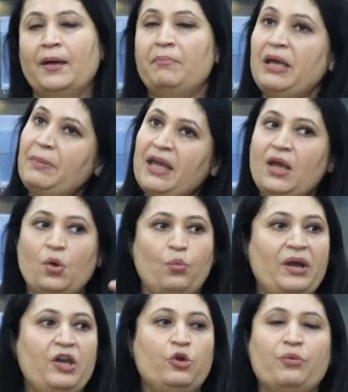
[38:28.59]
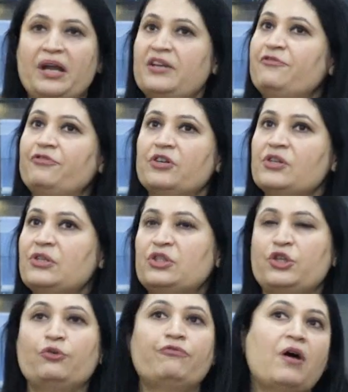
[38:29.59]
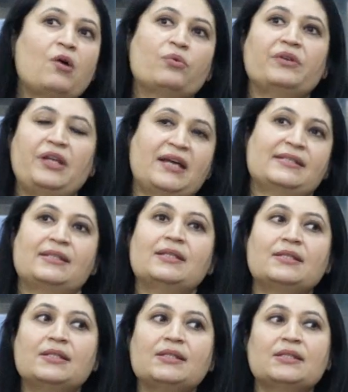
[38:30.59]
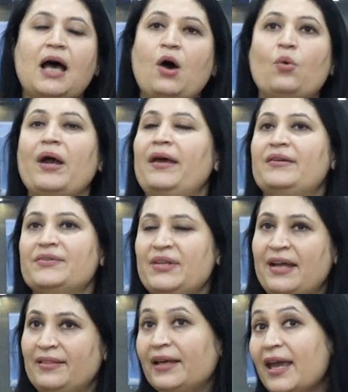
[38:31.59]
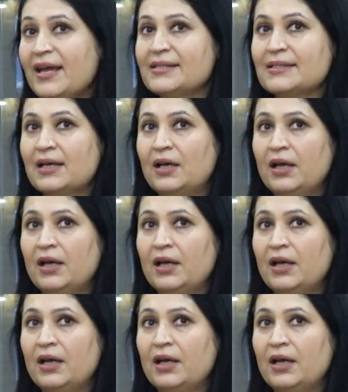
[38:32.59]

Maybe when you read it first, you found, yes, this is how I understand the case.